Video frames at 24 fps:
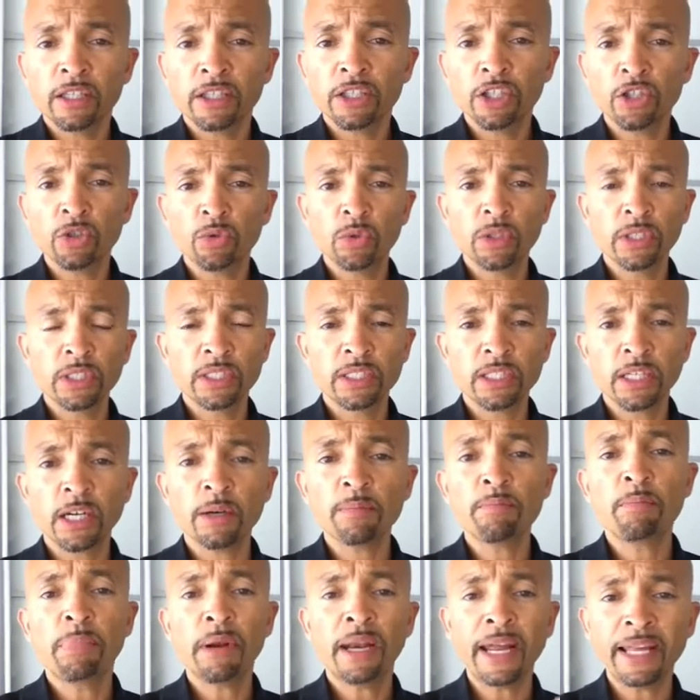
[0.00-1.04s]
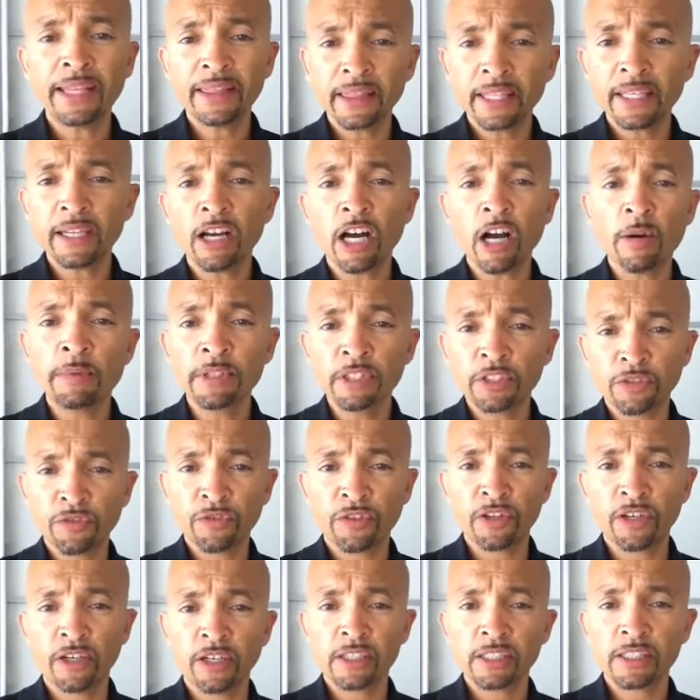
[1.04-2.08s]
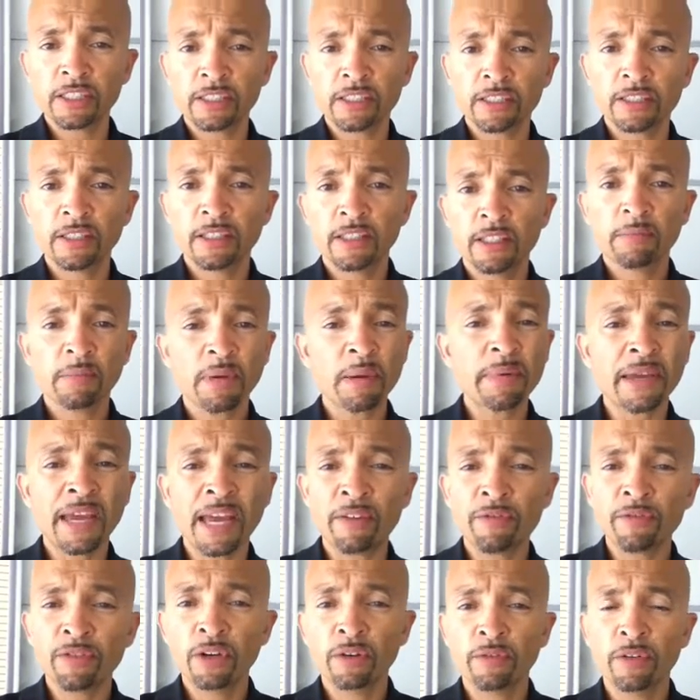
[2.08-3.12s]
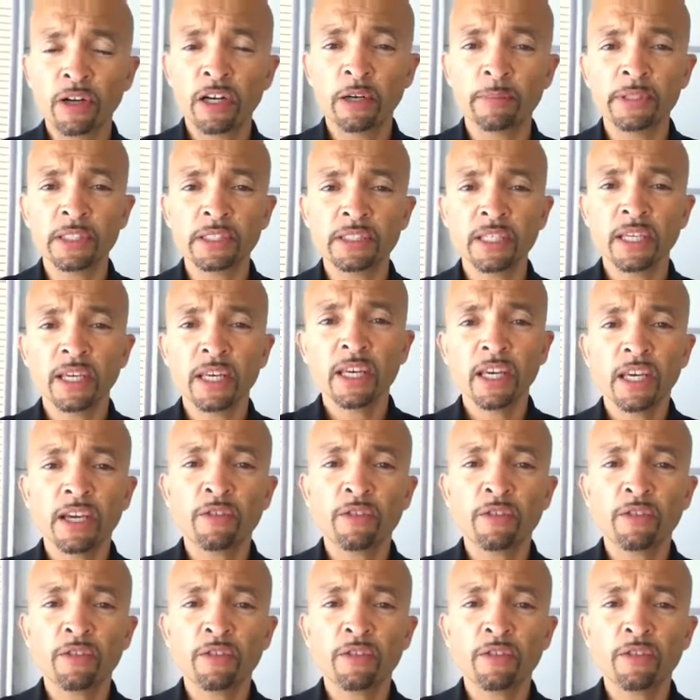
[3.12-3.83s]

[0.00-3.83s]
You would blend the almonds first, maybe a handful of almonds.